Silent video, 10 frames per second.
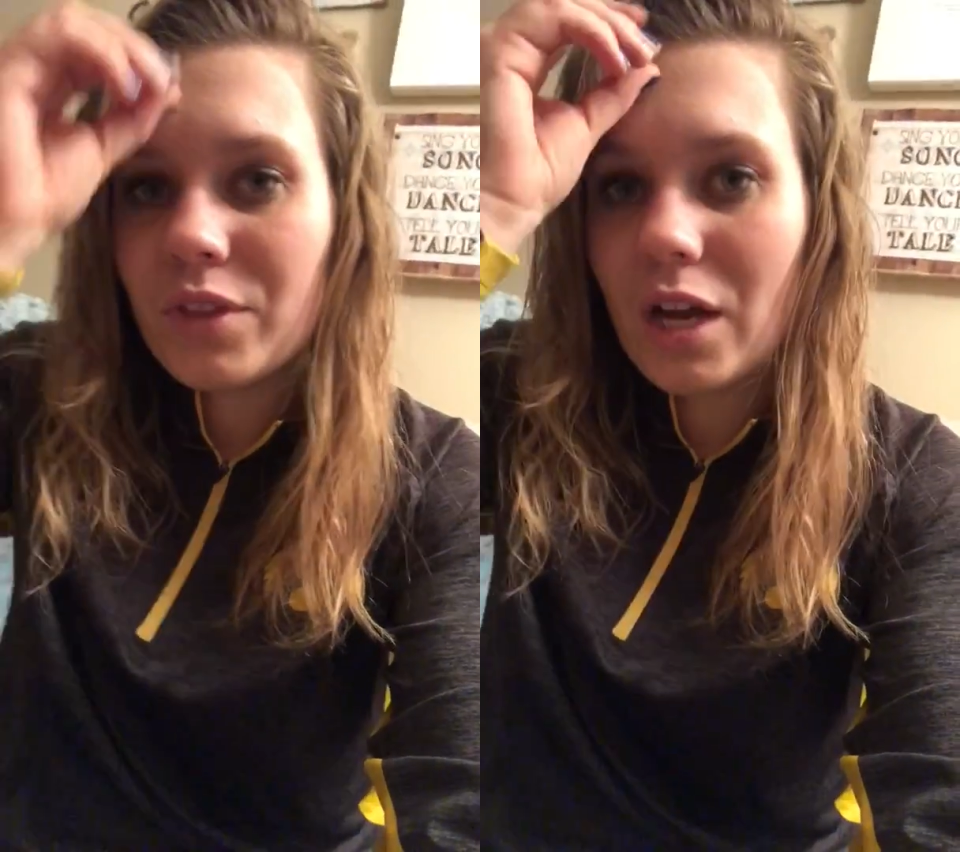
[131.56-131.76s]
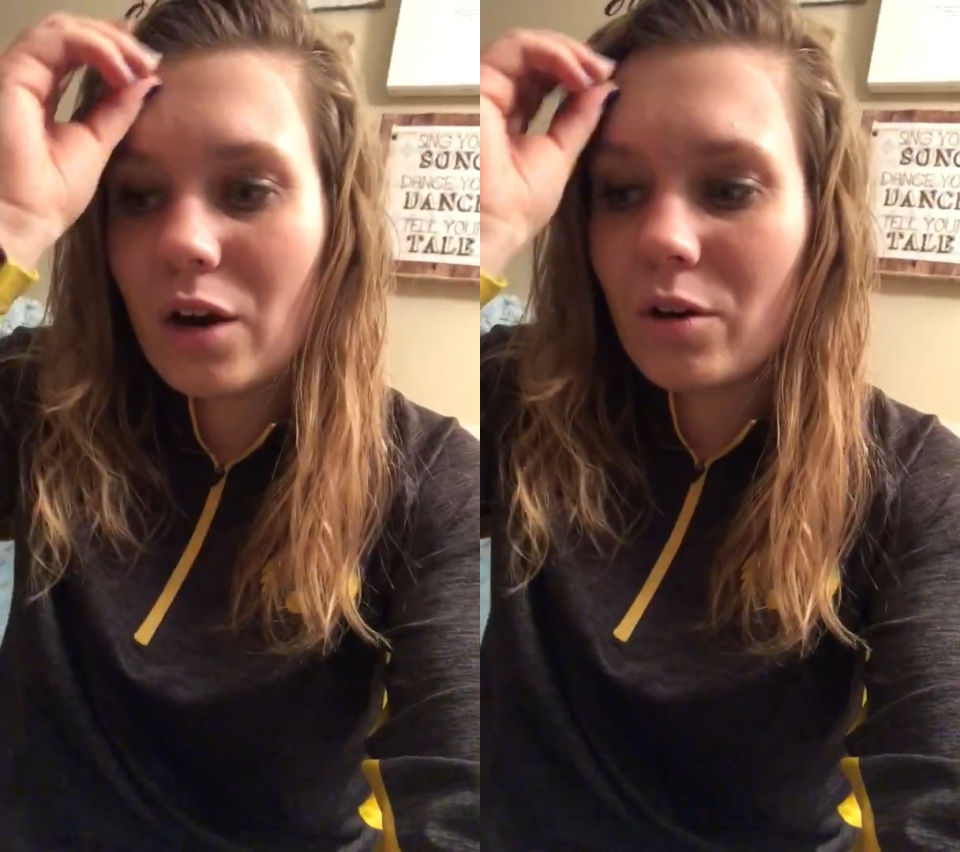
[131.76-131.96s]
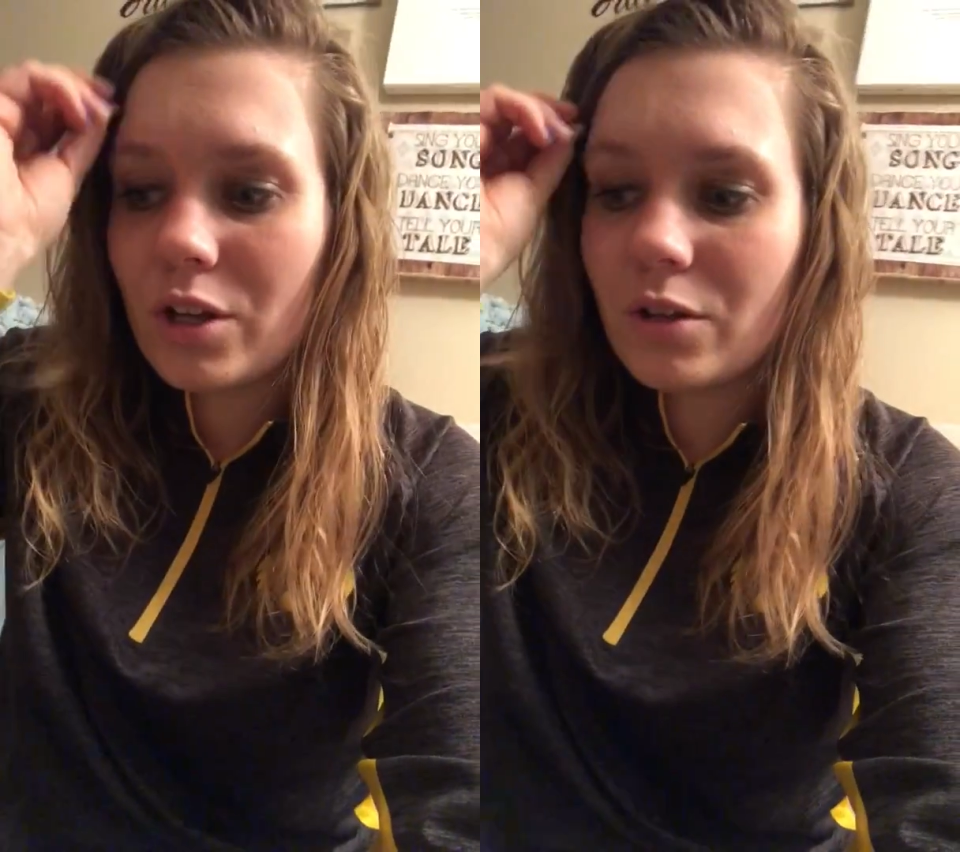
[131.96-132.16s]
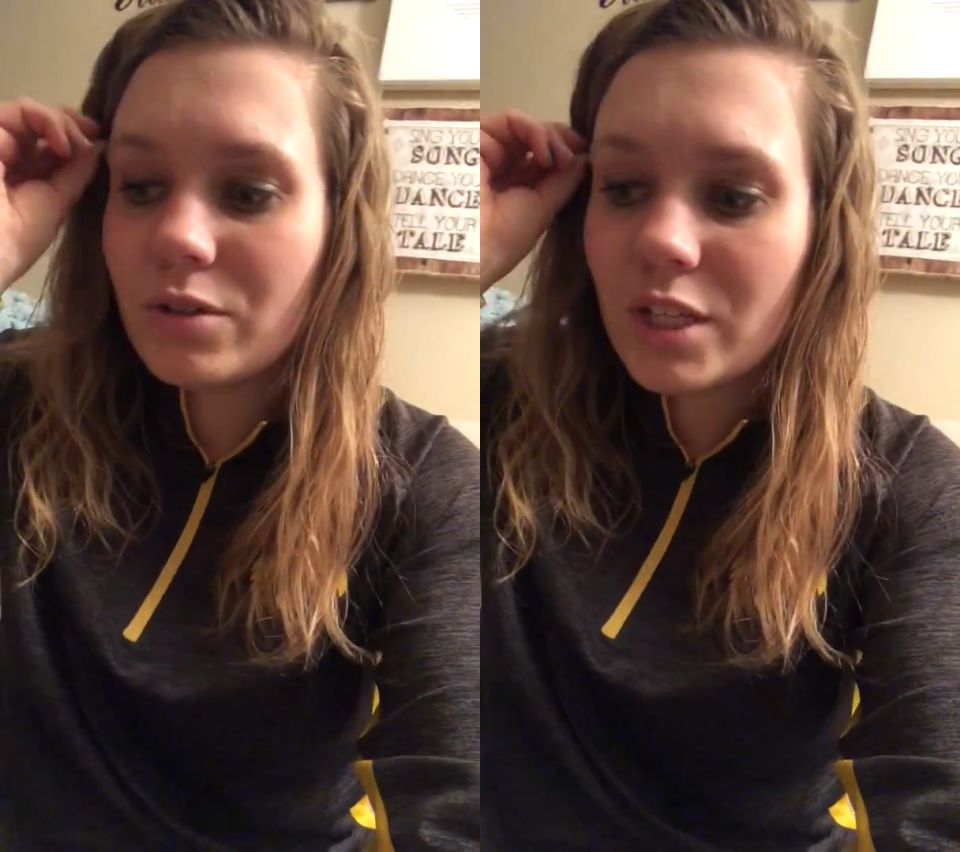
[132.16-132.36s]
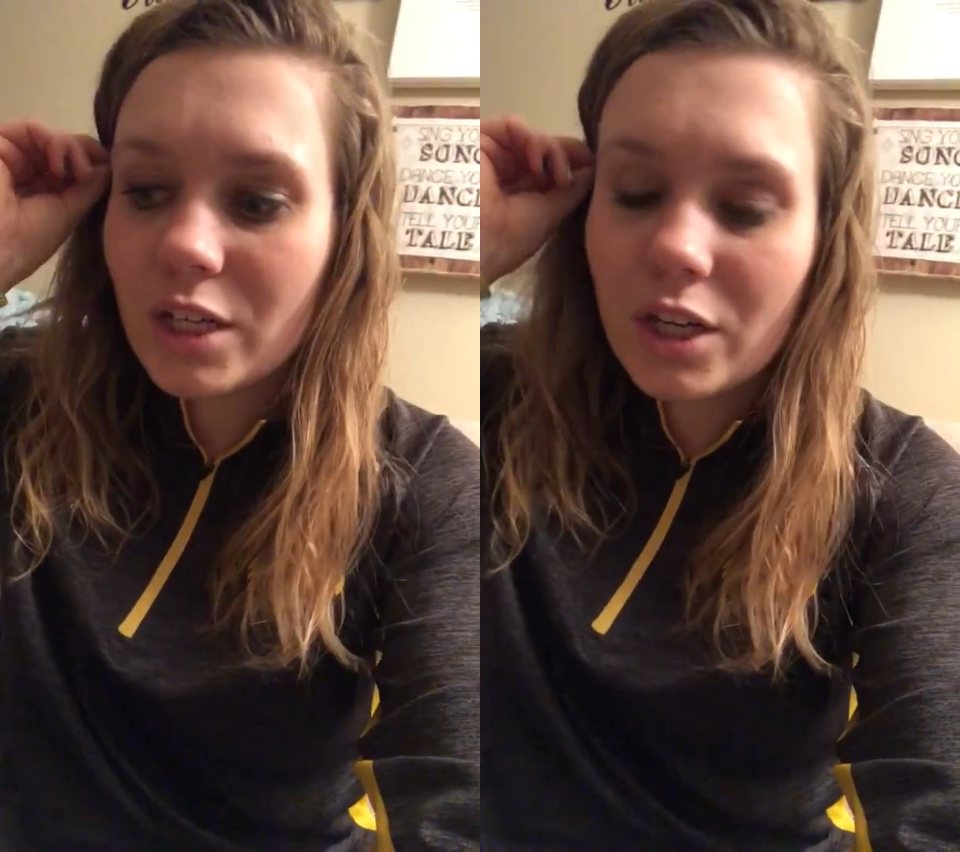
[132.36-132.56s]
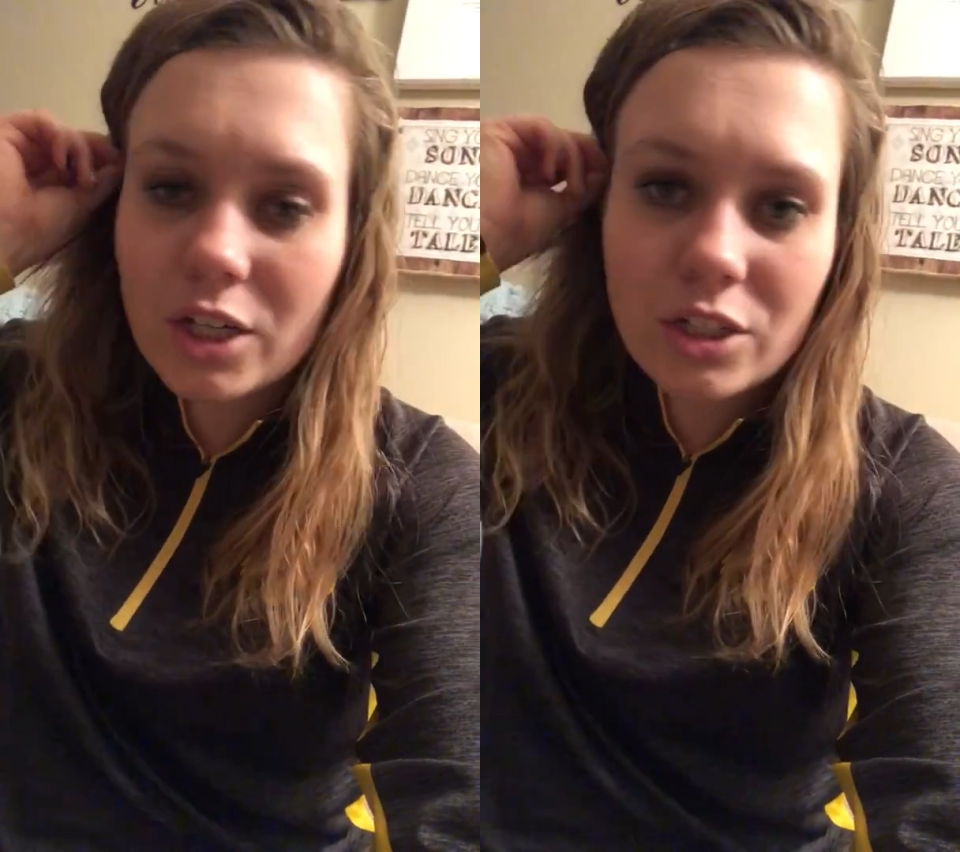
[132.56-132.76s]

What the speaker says: Now, using her